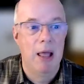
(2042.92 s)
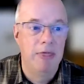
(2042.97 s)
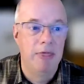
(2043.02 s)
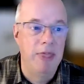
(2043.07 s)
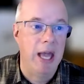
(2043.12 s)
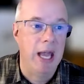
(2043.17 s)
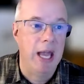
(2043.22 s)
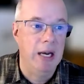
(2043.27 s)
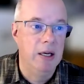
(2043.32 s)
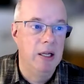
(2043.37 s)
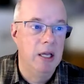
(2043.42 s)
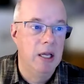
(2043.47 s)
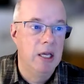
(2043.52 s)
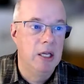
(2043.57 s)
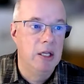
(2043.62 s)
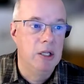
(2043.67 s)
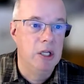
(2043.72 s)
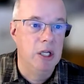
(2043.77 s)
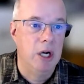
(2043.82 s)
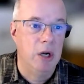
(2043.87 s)
Then
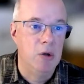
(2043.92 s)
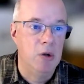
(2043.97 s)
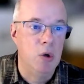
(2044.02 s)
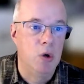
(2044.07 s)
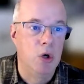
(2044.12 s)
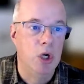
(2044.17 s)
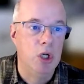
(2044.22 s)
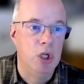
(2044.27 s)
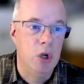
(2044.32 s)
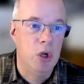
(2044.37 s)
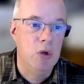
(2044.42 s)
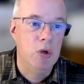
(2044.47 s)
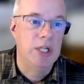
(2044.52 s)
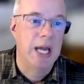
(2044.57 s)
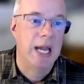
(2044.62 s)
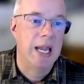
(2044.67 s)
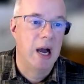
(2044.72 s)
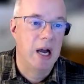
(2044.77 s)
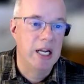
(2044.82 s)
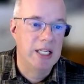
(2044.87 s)
you can use
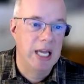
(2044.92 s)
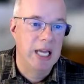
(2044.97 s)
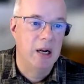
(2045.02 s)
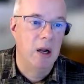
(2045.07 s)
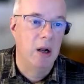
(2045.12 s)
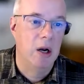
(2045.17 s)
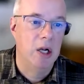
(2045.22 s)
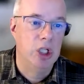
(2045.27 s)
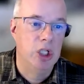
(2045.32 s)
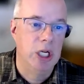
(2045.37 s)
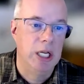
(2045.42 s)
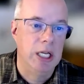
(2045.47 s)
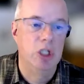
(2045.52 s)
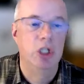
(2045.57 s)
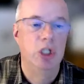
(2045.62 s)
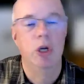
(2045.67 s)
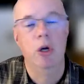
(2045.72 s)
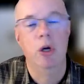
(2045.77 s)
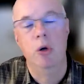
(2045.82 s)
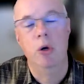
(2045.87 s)
AI technology
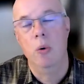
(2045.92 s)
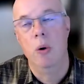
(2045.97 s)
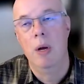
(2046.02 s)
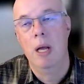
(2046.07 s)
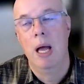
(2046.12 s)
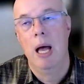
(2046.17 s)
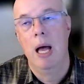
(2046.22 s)
to